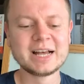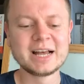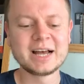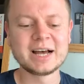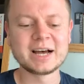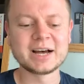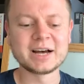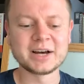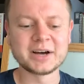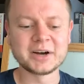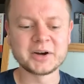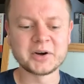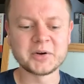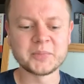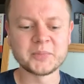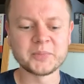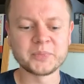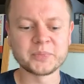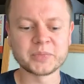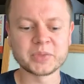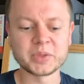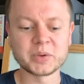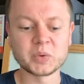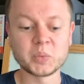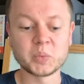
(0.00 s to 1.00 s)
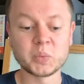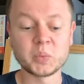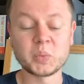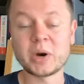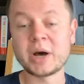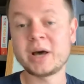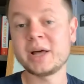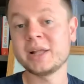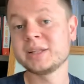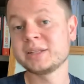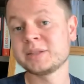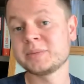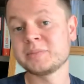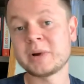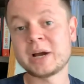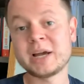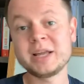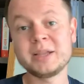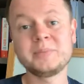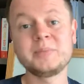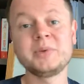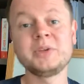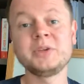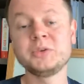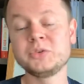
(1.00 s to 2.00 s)
While it
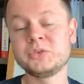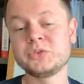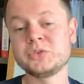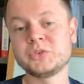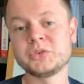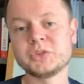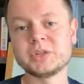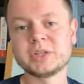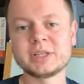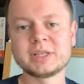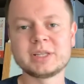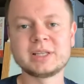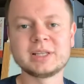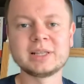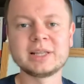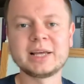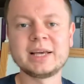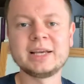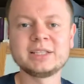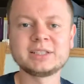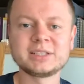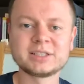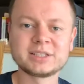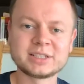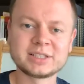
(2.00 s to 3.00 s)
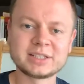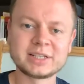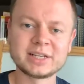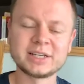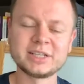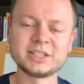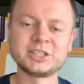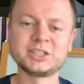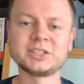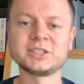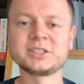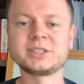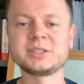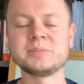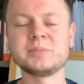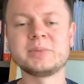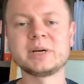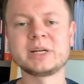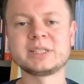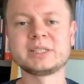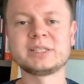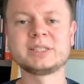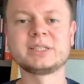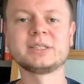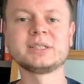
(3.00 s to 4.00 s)
might be useful at the later stages,
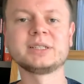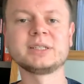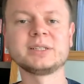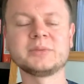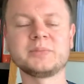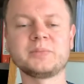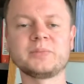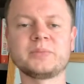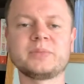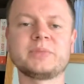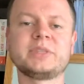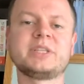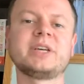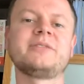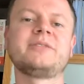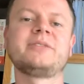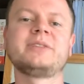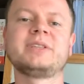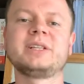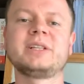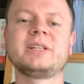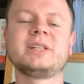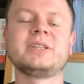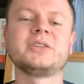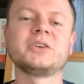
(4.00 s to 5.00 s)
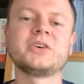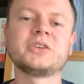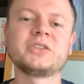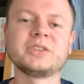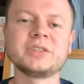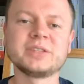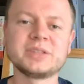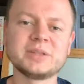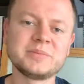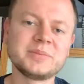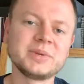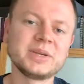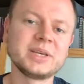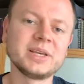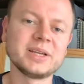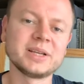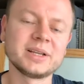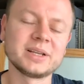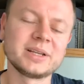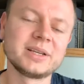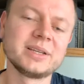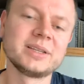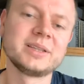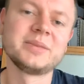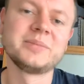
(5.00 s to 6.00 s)
but definitely not in the
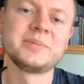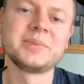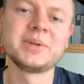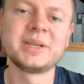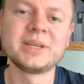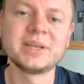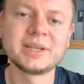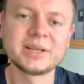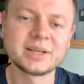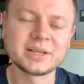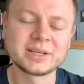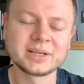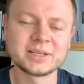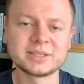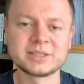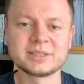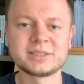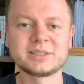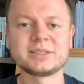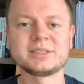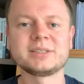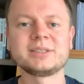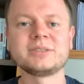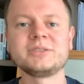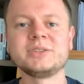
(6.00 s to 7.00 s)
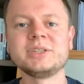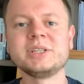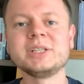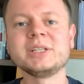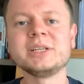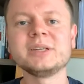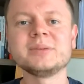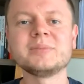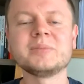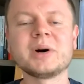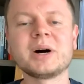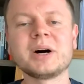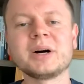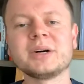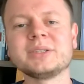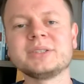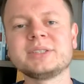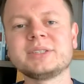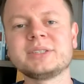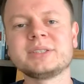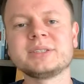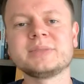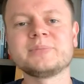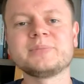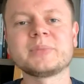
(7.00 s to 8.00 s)
beginning. In the beginning, it's really about
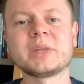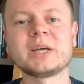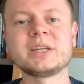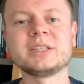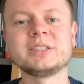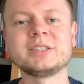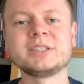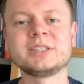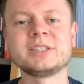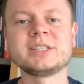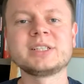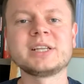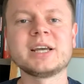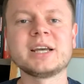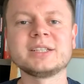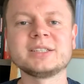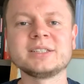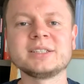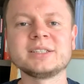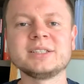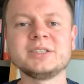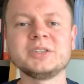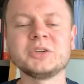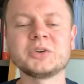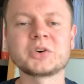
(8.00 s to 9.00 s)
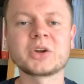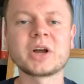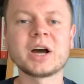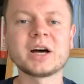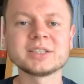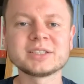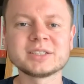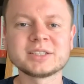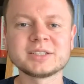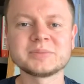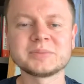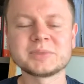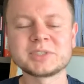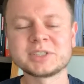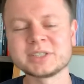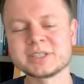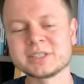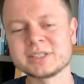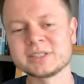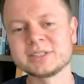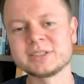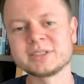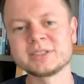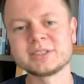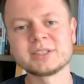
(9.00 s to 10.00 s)
understanding your customers,
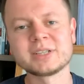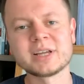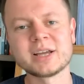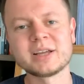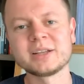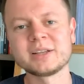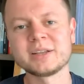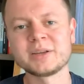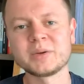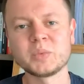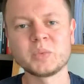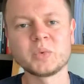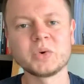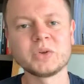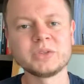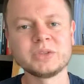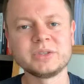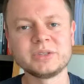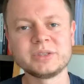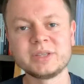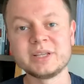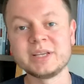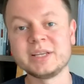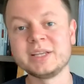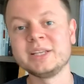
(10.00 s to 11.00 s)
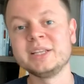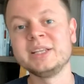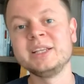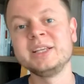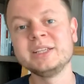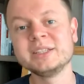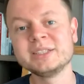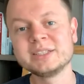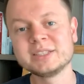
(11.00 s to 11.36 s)
understanding what they need,